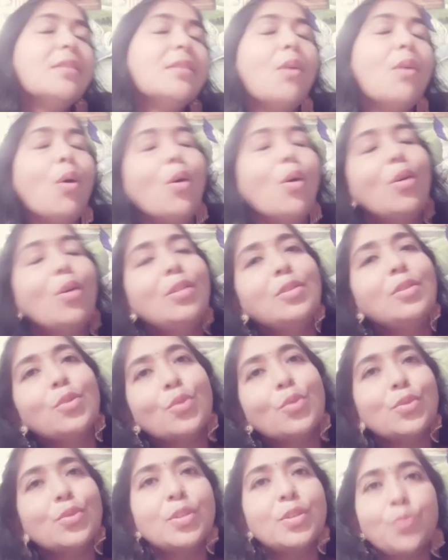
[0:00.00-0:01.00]
all
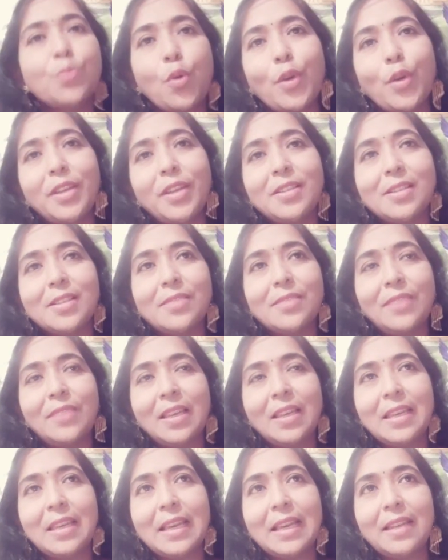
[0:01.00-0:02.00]
those points, we
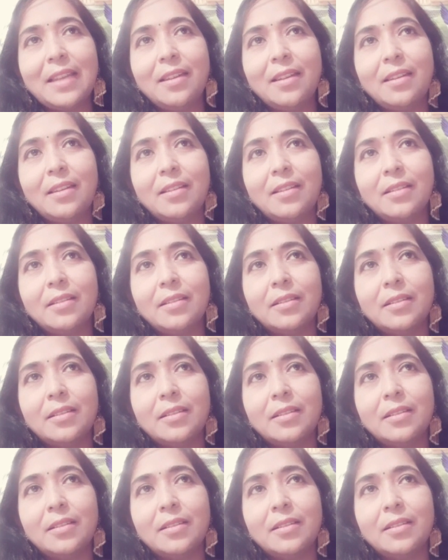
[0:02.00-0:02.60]
can